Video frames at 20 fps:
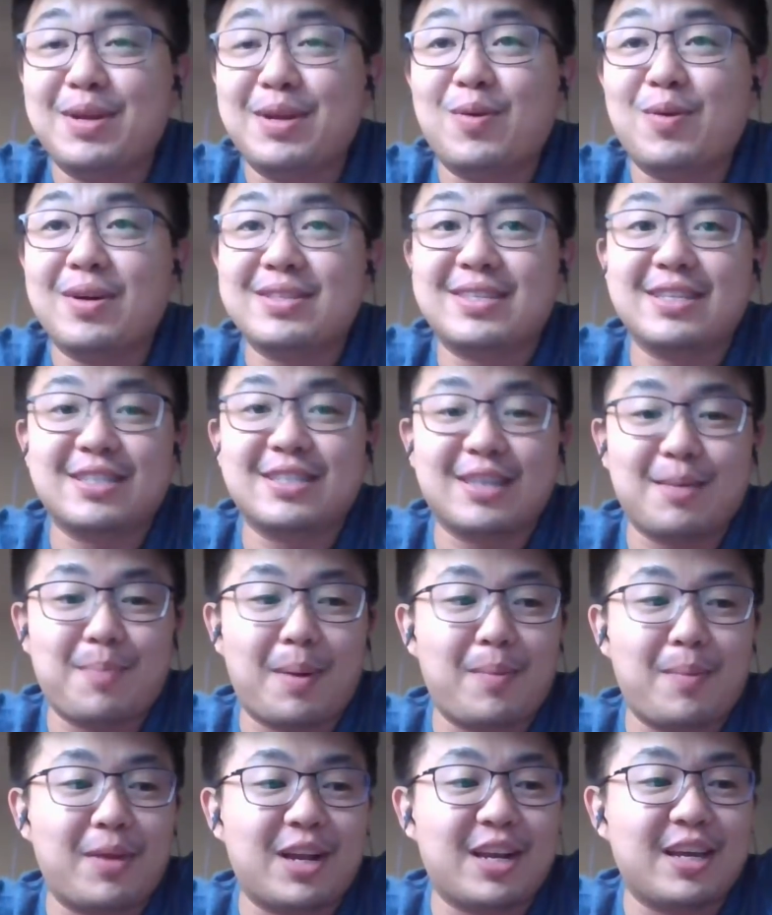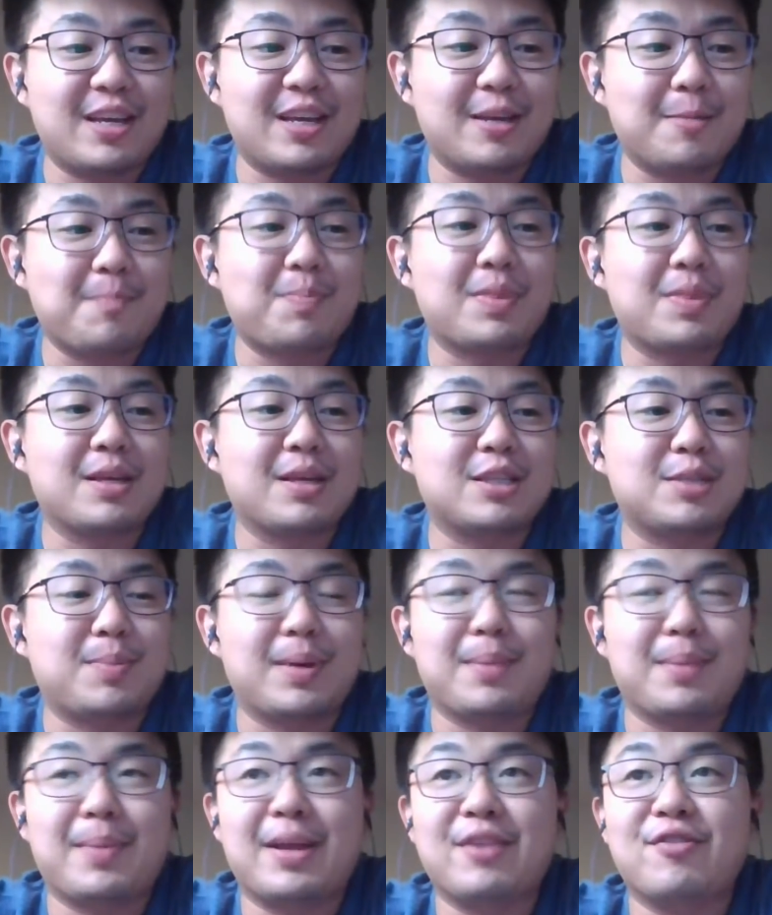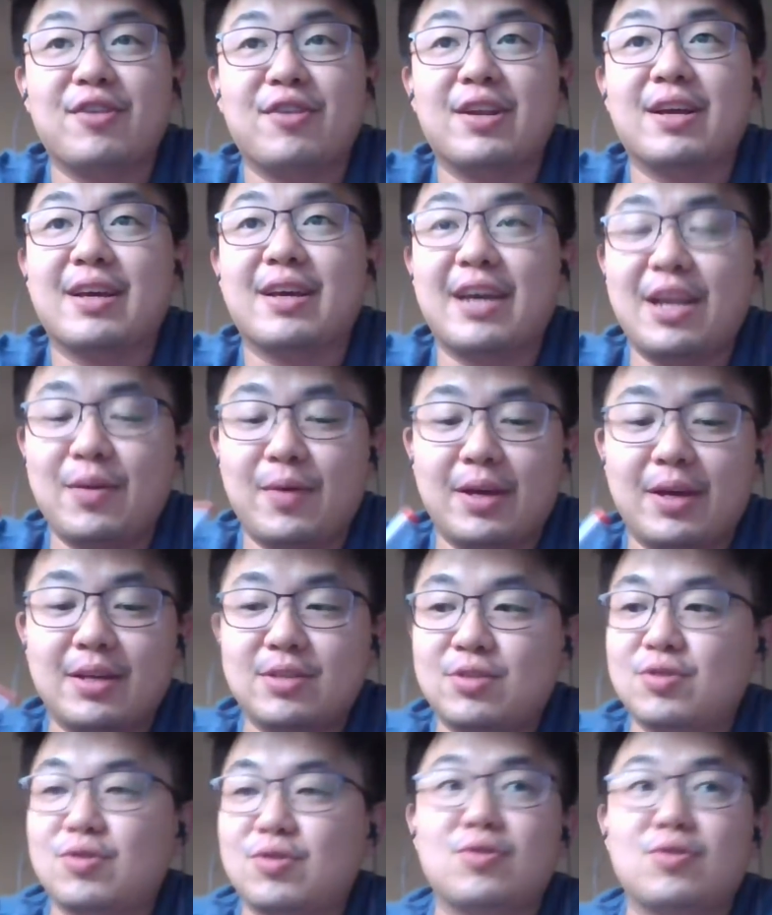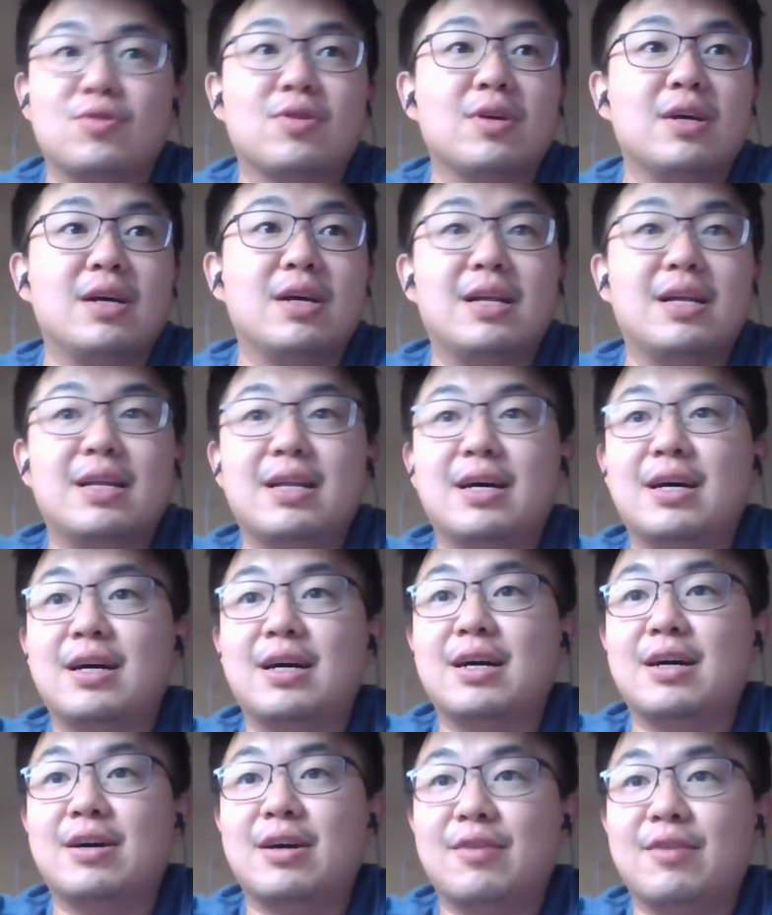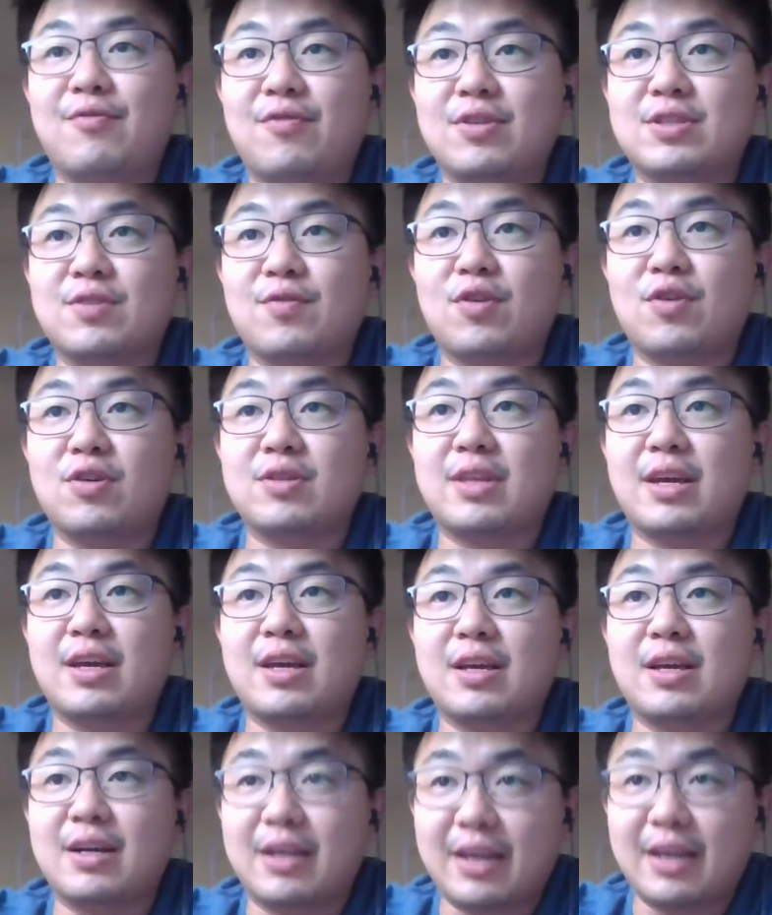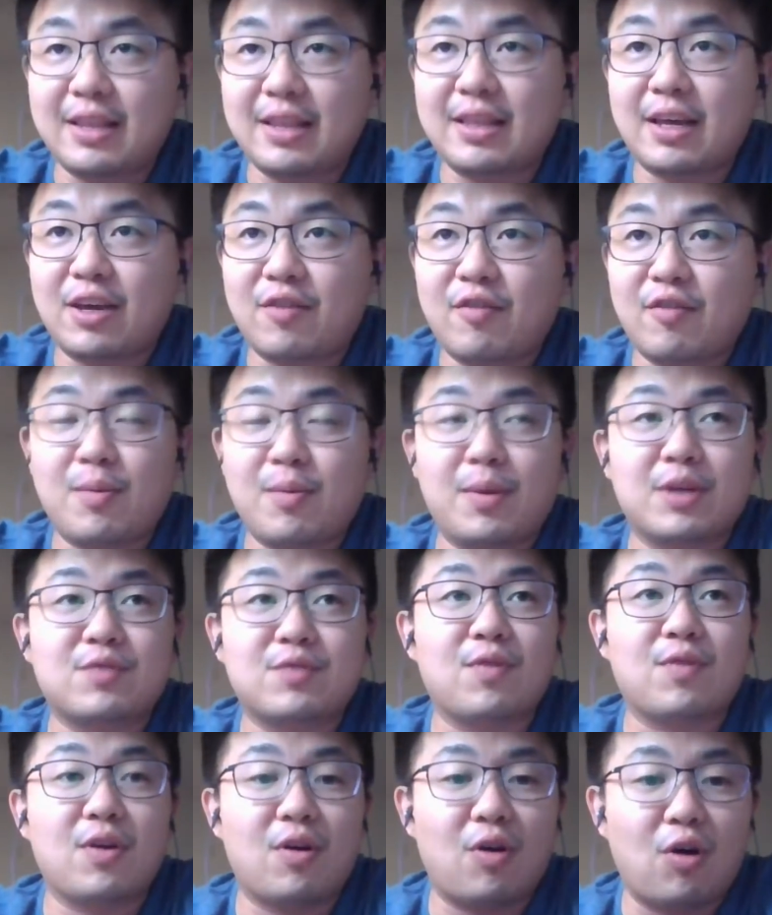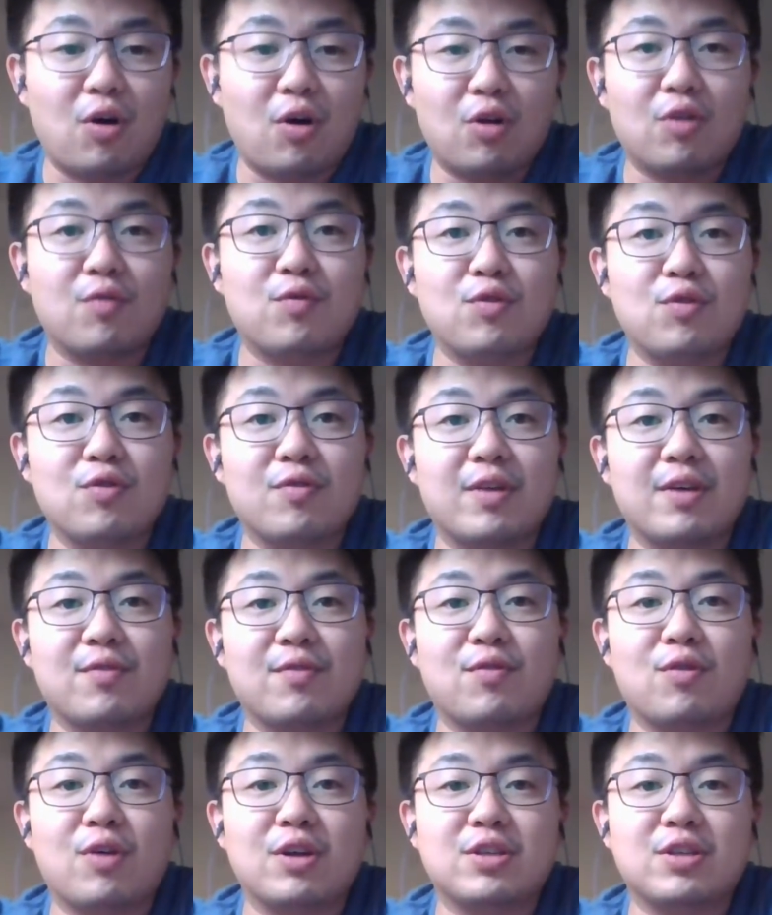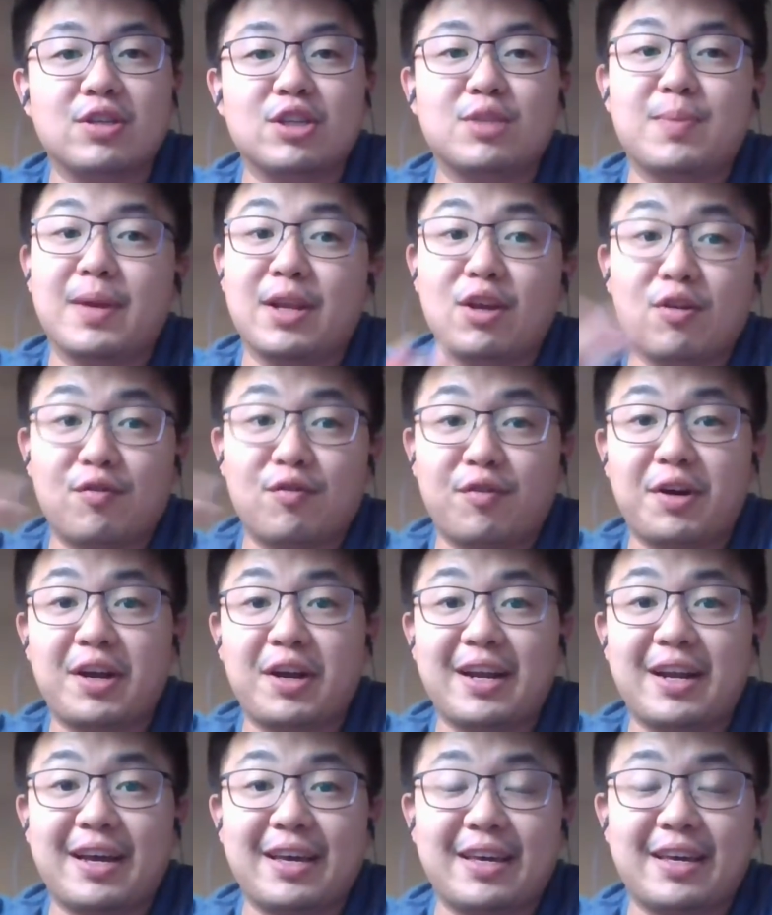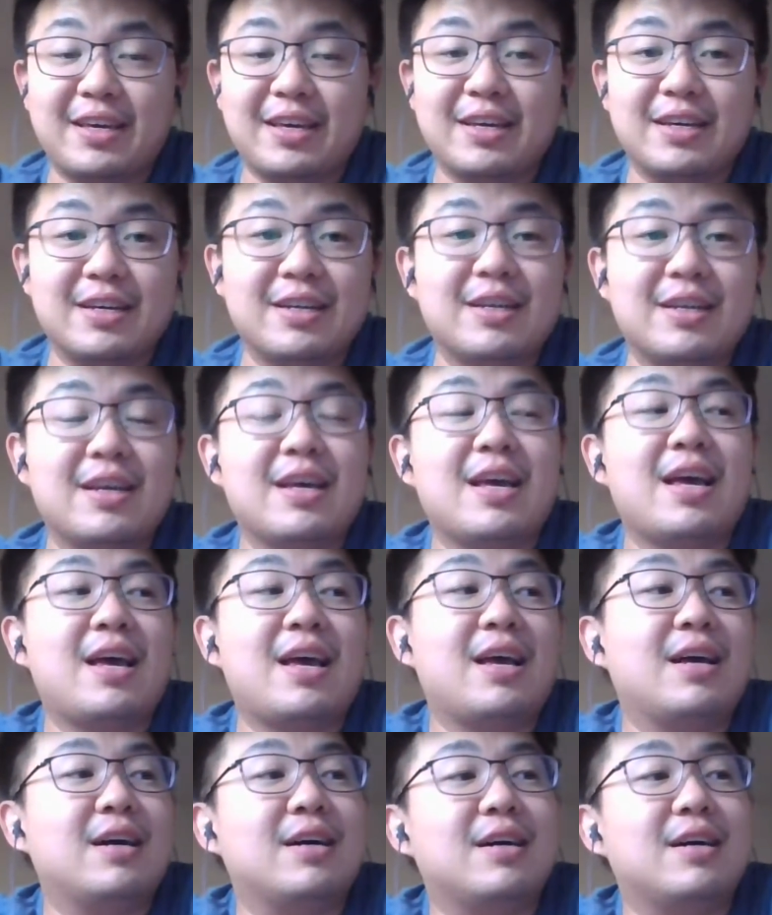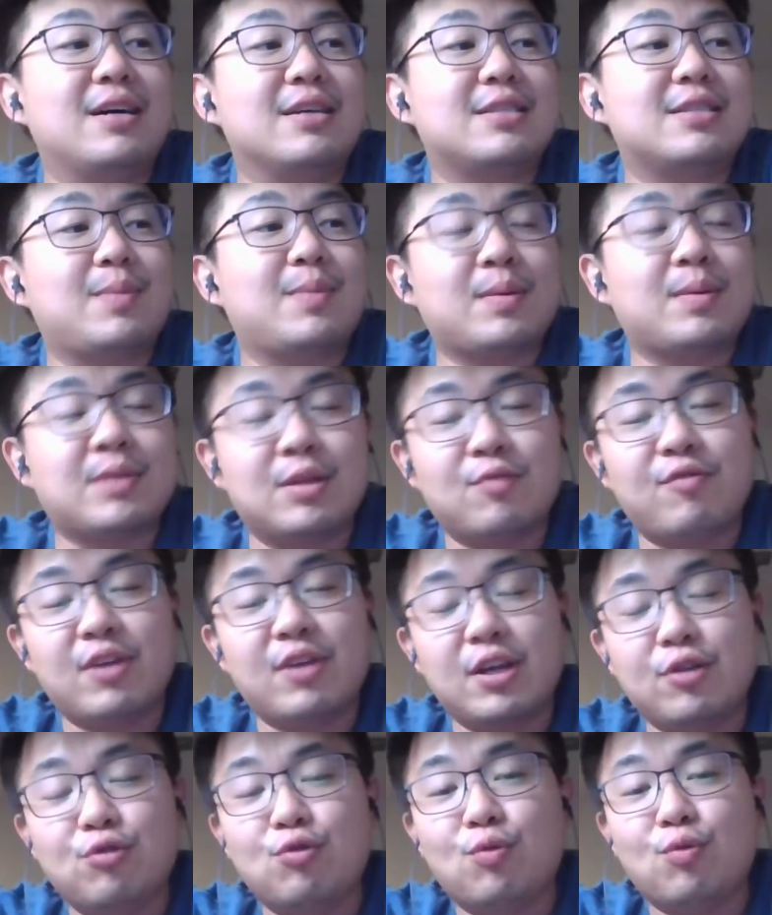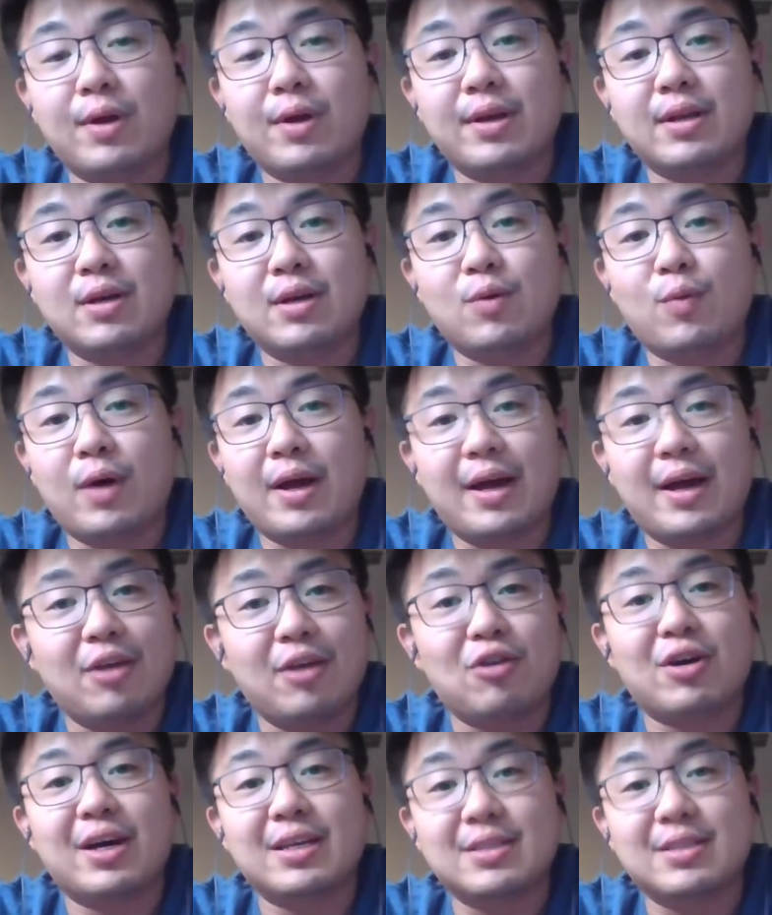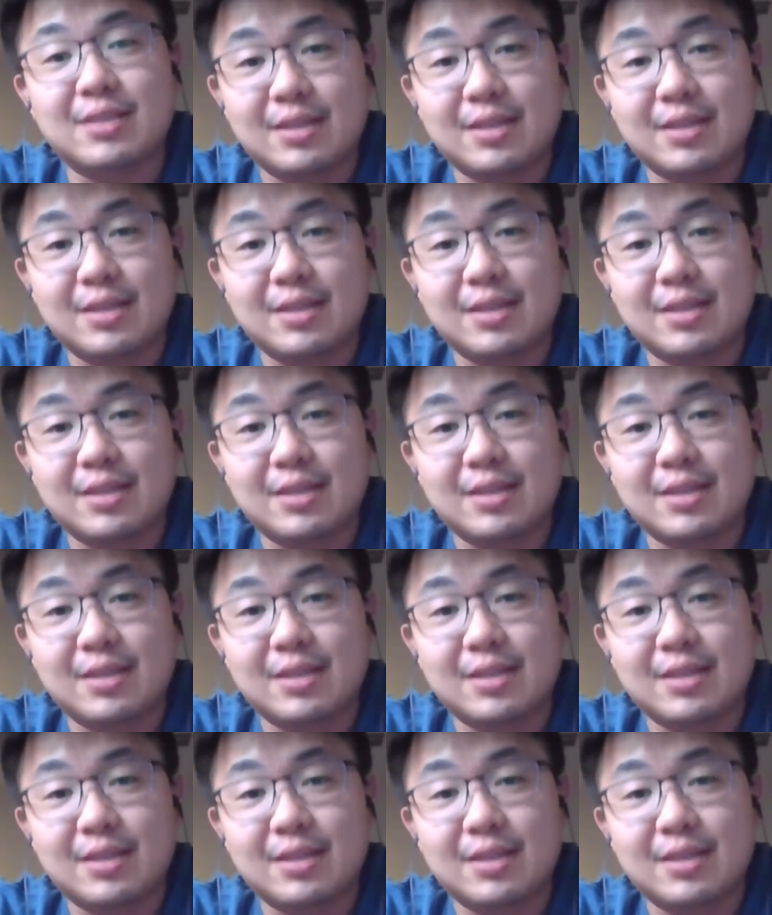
I publicly speak Mandarin. Anyway, so first of all, thank you very much all of you, right, for actually spending your Friday night here. Sometimes I really do wonder why are you guys here.